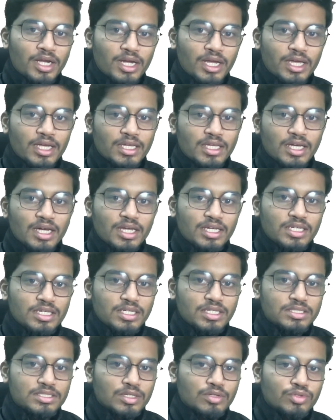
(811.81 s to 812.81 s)
Like yeah,
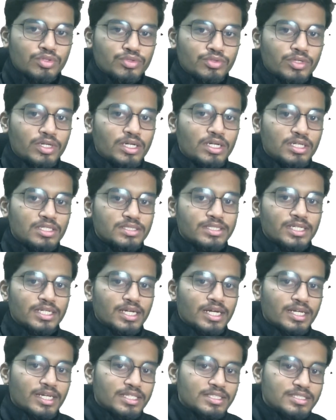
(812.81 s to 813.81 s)
he is a good student. He's
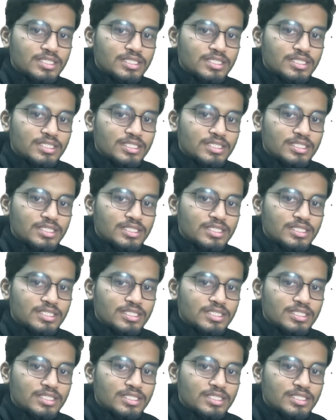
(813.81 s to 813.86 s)
getting a 10